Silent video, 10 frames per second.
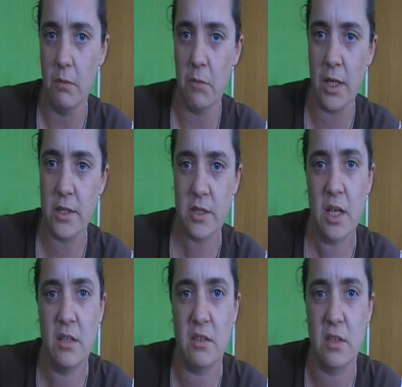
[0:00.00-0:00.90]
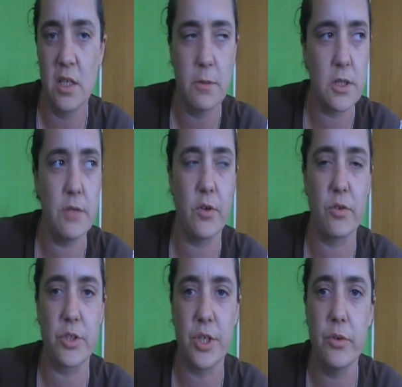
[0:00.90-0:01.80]
Makes sense. Especially if you've
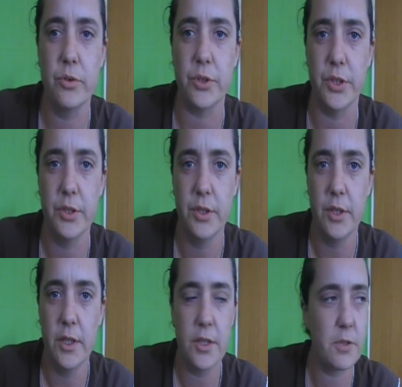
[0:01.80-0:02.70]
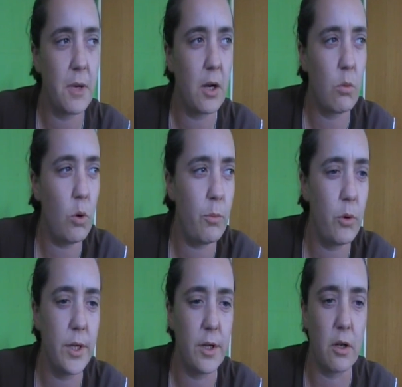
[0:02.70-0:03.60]
got children. Doesn't matter what
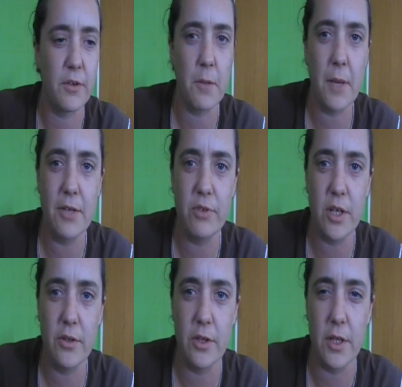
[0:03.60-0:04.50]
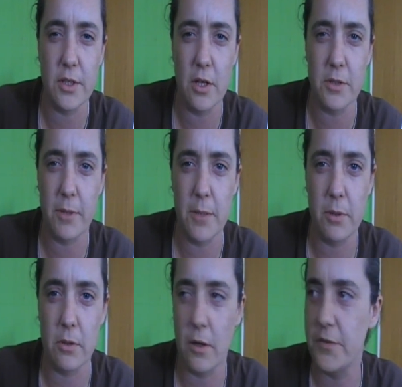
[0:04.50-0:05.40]
point in your life, you get made redundant. There's loads of
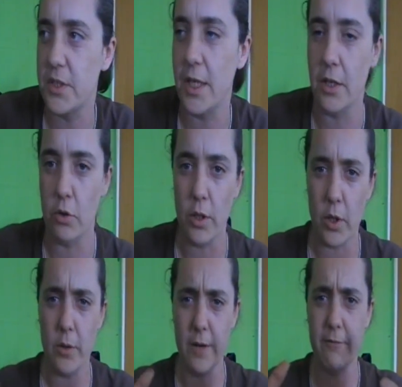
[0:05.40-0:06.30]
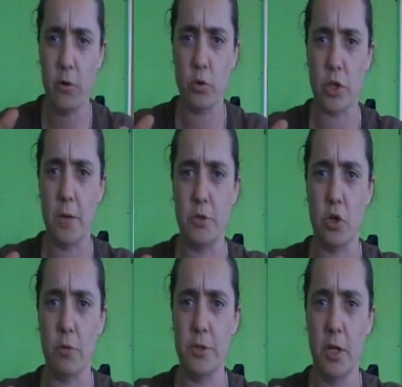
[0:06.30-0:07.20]
people who I've seen who are in full-time
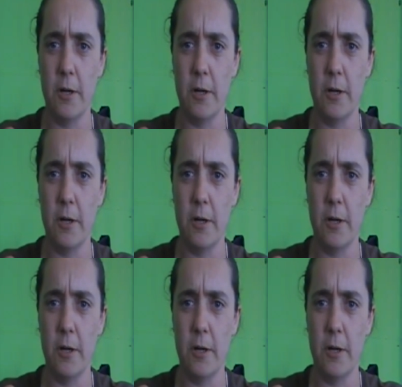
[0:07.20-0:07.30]
jobs.